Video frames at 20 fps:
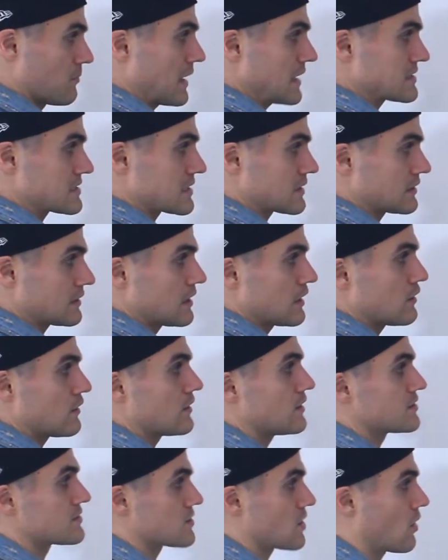Basically,
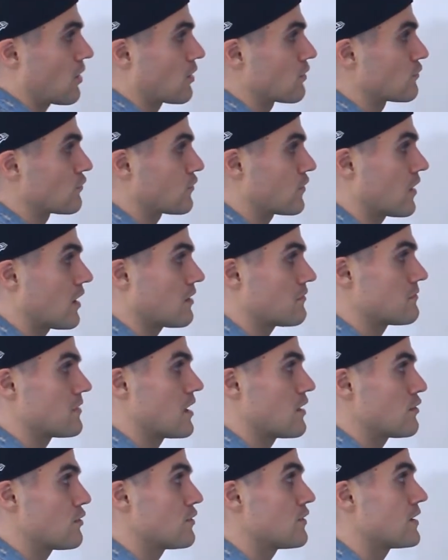these are from
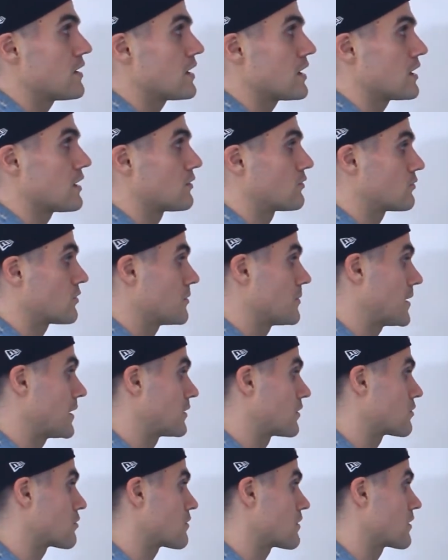the
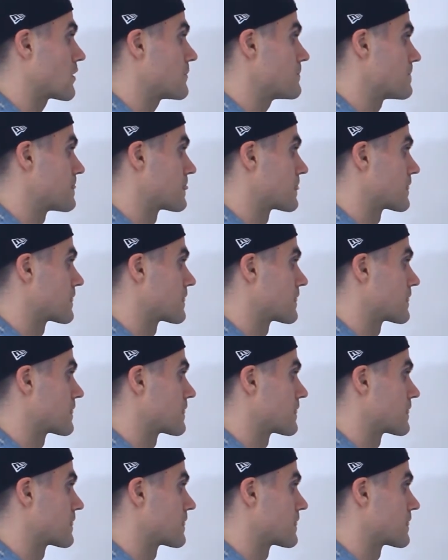remainder theorem.